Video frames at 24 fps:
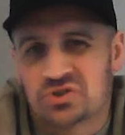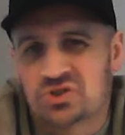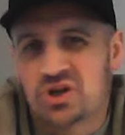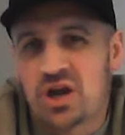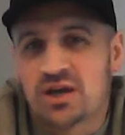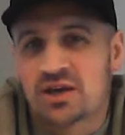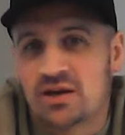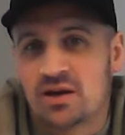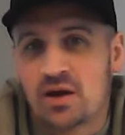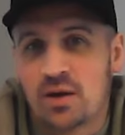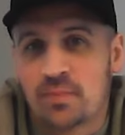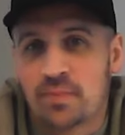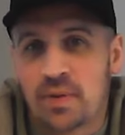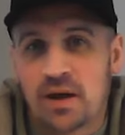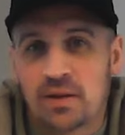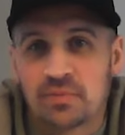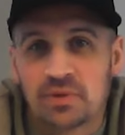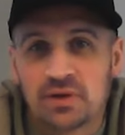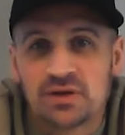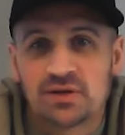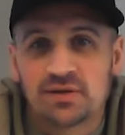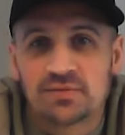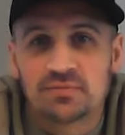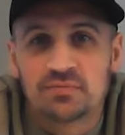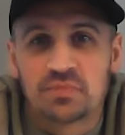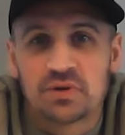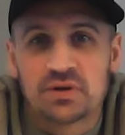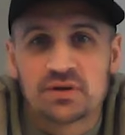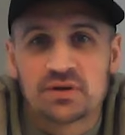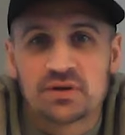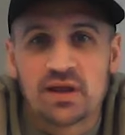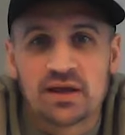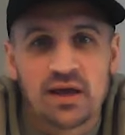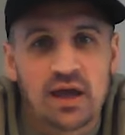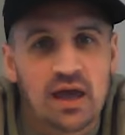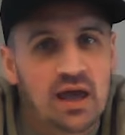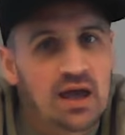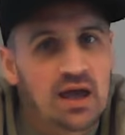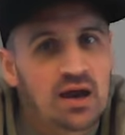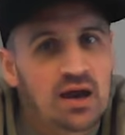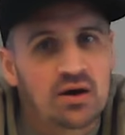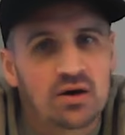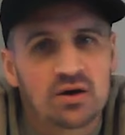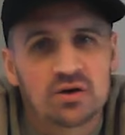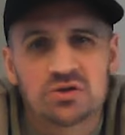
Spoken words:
was checking up on me, being like, "Hey,